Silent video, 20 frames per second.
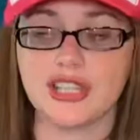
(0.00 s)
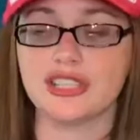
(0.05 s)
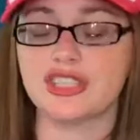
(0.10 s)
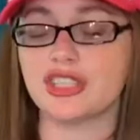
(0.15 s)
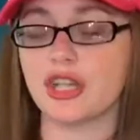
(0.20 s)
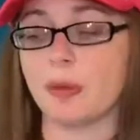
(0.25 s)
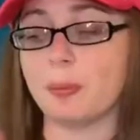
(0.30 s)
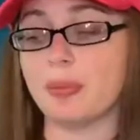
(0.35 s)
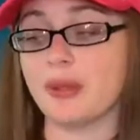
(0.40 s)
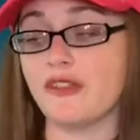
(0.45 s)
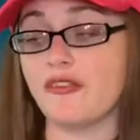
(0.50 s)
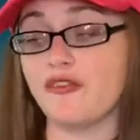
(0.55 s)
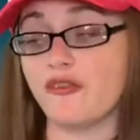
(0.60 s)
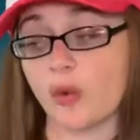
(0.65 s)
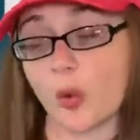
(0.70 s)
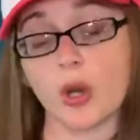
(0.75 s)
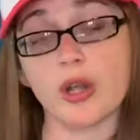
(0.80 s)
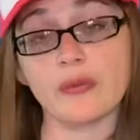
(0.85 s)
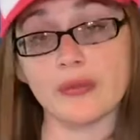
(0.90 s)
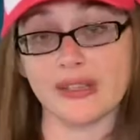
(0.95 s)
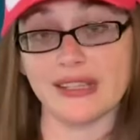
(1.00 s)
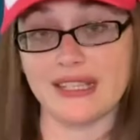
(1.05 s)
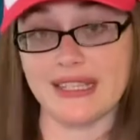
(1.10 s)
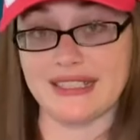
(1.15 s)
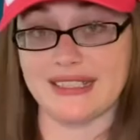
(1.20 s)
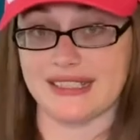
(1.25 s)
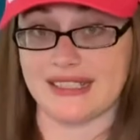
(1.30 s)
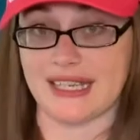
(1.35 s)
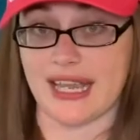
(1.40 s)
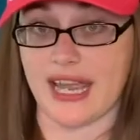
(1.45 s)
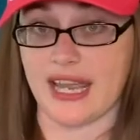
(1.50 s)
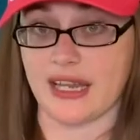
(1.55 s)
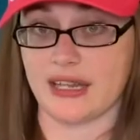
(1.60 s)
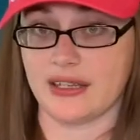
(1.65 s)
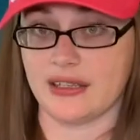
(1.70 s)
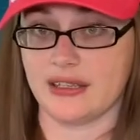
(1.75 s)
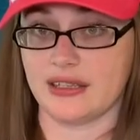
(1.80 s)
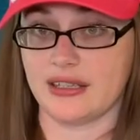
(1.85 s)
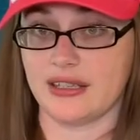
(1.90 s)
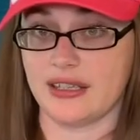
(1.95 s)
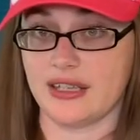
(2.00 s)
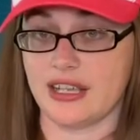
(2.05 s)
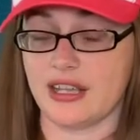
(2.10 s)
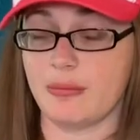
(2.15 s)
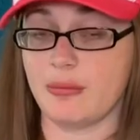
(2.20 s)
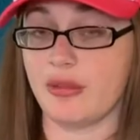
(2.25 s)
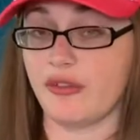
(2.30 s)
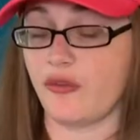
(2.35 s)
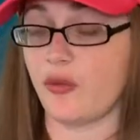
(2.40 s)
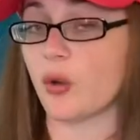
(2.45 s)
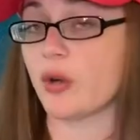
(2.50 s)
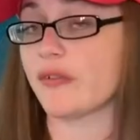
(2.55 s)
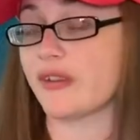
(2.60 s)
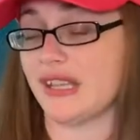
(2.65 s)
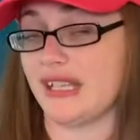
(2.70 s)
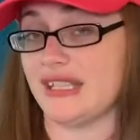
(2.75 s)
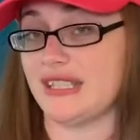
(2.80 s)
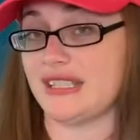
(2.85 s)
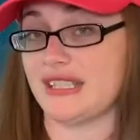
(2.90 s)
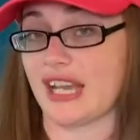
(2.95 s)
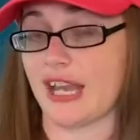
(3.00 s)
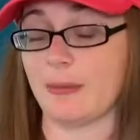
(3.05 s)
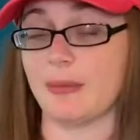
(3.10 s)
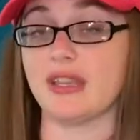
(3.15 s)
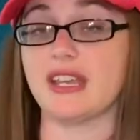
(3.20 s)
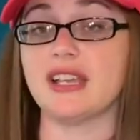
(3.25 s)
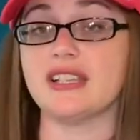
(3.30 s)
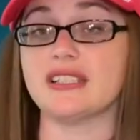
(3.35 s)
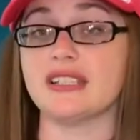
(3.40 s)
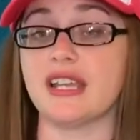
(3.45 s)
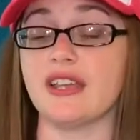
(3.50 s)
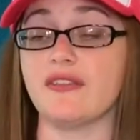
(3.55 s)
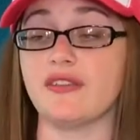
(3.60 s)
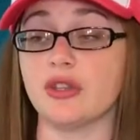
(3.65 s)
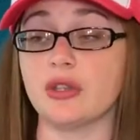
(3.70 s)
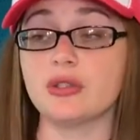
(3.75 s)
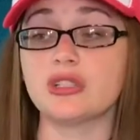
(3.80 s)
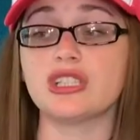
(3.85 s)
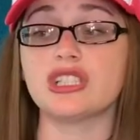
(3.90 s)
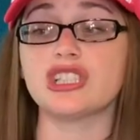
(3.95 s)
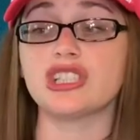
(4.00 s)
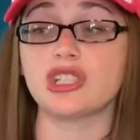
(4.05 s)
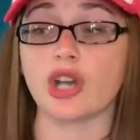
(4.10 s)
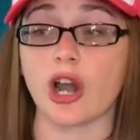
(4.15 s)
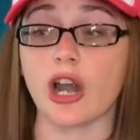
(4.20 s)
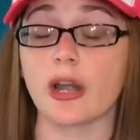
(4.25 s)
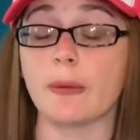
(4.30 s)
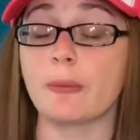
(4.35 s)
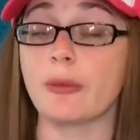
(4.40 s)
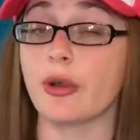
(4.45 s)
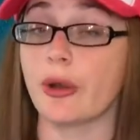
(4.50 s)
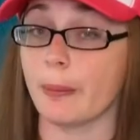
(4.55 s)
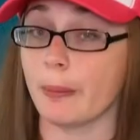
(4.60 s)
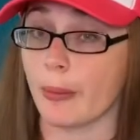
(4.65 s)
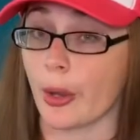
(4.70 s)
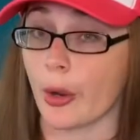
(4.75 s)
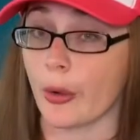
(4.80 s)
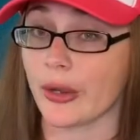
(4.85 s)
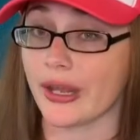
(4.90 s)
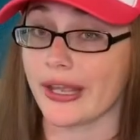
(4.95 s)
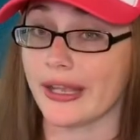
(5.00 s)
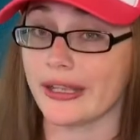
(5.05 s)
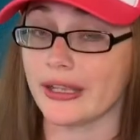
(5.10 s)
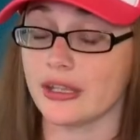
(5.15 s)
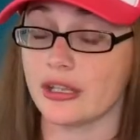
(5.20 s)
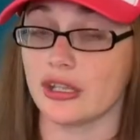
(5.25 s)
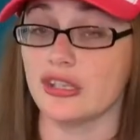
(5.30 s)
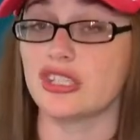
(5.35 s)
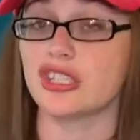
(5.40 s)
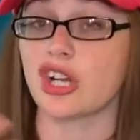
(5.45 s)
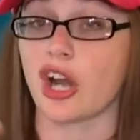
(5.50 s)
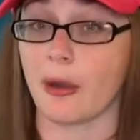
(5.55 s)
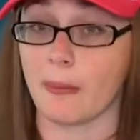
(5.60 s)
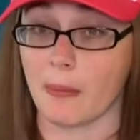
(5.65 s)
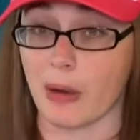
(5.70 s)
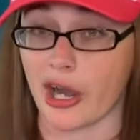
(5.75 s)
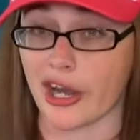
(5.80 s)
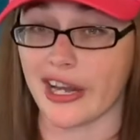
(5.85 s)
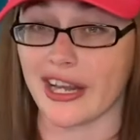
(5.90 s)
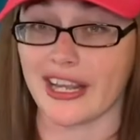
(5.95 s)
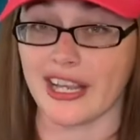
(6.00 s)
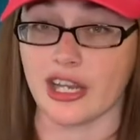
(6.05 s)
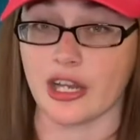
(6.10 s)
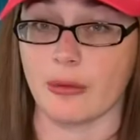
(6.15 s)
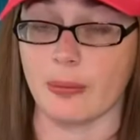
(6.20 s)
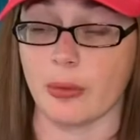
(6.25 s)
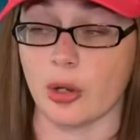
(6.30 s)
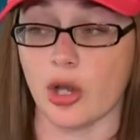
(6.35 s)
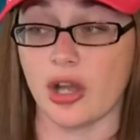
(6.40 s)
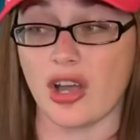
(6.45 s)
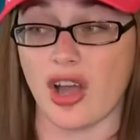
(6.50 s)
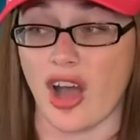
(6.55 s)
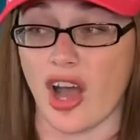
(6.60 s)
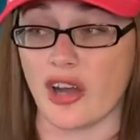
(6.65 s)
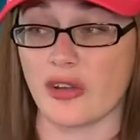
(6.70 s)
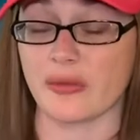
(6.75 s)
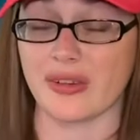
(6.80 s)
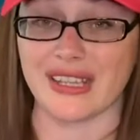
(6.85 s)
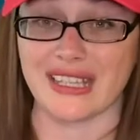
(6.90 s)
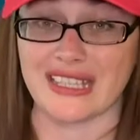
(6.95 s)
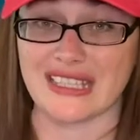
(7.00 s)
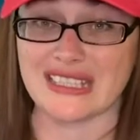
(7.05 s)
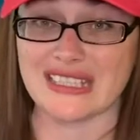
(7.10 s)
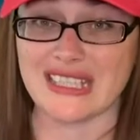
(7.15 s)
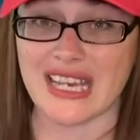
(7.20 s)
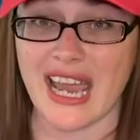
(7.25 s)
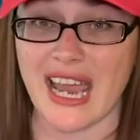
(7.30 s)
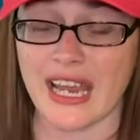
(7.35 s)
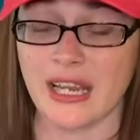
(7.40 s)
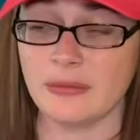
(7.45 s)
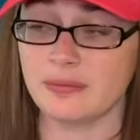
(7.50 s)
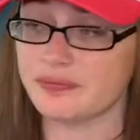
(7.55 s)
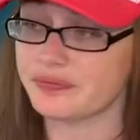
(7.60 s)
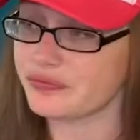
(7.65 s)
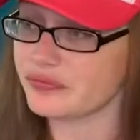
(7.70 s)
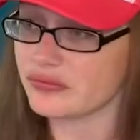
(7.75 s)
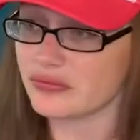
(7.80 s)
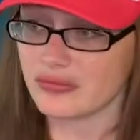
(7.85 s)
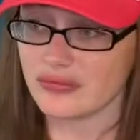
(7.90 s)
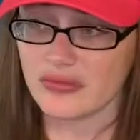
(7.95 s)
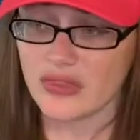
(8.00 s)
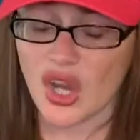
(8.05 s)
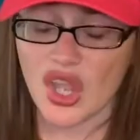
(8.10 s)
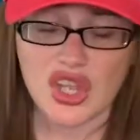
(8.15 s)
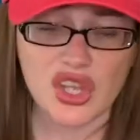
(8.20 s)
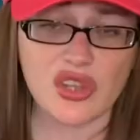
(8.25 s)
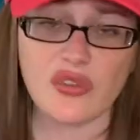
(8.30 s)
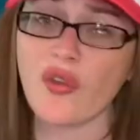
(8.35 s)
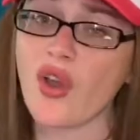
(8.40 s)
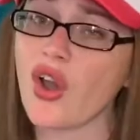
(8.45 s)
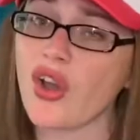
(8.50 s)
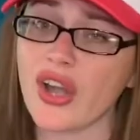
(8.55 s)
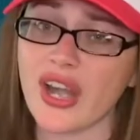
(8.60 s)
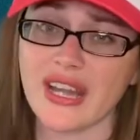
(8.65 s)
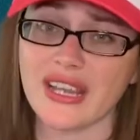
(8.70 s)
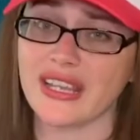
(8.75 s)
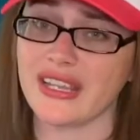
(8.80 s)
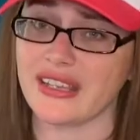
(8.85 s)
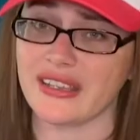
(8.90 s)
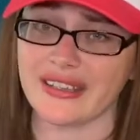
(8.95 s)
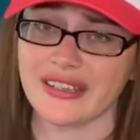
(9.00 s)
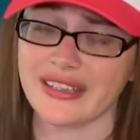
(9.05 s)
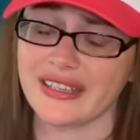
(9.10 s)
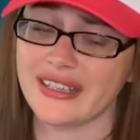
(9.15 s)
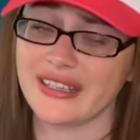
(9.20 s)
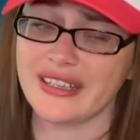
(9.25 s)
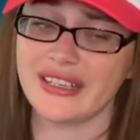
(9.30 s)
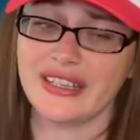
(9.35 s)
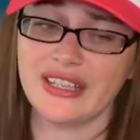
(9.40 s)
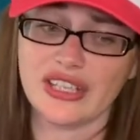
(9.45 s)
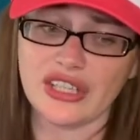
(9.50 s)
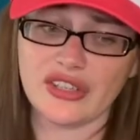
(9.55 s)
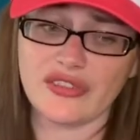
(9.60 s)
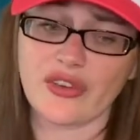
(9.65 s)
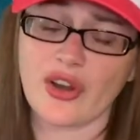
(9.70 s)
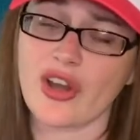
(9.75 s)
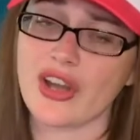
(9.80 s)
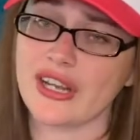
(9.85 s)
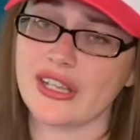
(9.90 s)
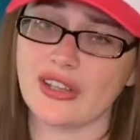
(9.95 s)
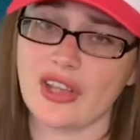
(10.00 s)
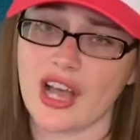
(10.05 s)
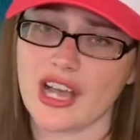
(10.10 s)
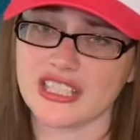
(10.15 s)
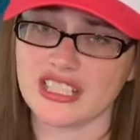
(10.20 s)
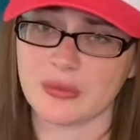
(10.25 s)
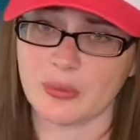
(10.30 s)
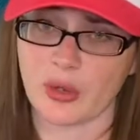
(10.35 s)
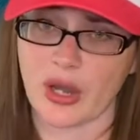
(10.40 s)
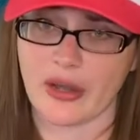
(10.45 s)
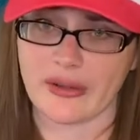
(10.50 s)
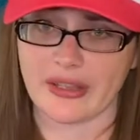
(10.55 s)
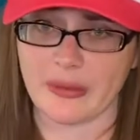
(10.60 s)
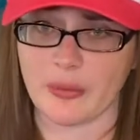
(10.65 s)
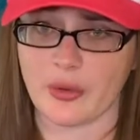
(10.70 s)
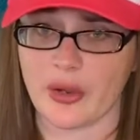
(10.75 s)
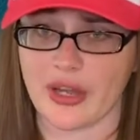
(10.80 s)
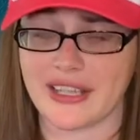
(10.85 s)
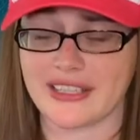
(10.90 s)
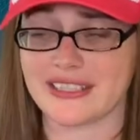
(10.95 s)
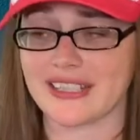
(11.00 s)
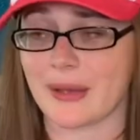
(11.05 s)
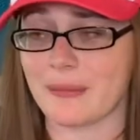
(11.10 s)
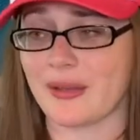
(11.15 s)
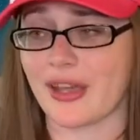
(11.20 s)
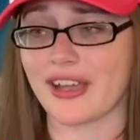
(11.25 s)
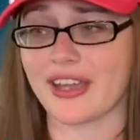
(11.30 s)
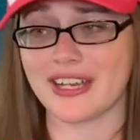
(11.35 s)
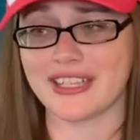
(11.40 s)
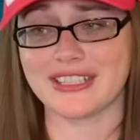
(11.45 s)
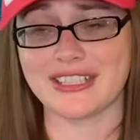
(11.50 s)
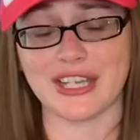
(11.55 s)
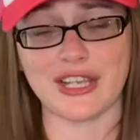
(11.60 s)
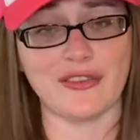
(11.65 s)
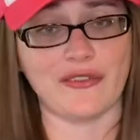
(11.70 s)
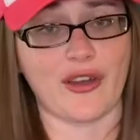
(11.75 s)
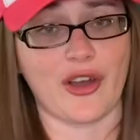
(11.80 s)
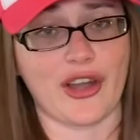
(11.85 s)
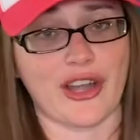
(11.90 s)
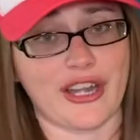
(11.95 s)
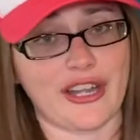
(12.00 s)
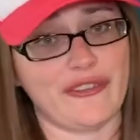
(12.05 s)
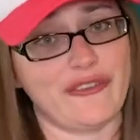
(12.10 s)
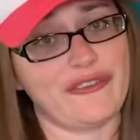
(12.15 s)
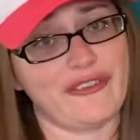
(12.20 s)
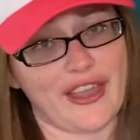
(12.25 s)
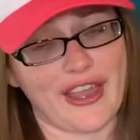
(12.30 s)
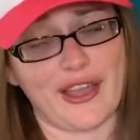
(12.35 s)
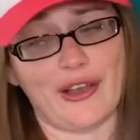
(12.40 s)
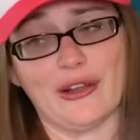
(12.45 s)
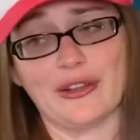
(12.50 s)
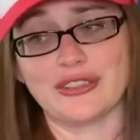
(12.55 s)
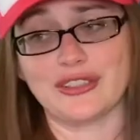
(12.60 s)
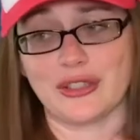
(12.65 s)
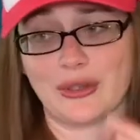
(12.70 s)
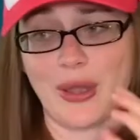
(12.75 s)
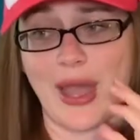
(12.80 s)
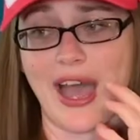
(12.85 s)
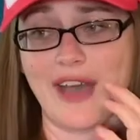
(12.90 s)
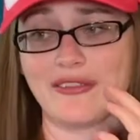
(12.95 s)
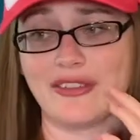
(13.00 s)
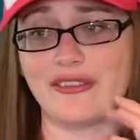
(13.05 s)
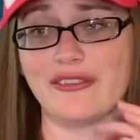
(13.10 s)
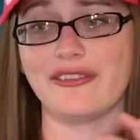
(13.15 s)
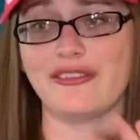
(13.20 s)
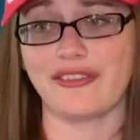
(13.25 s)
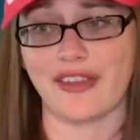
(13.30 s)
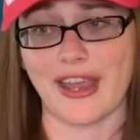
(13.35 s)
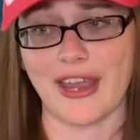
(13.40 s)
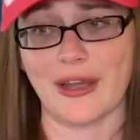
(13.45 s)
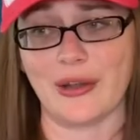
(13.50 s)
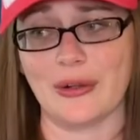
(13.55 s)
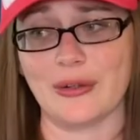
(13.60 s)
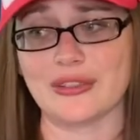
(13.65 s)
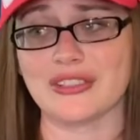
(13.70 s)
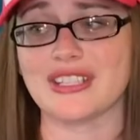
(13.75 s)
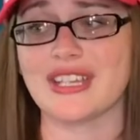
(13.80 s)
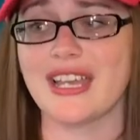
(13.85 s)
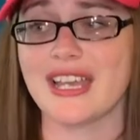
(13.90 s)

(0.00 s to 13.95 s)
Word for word: So before release day, before release day, because if you start promoting, you start marketing your book on release day, you've already you've already lost brownie points. I'm not going to say you've already failed. You haven't failed.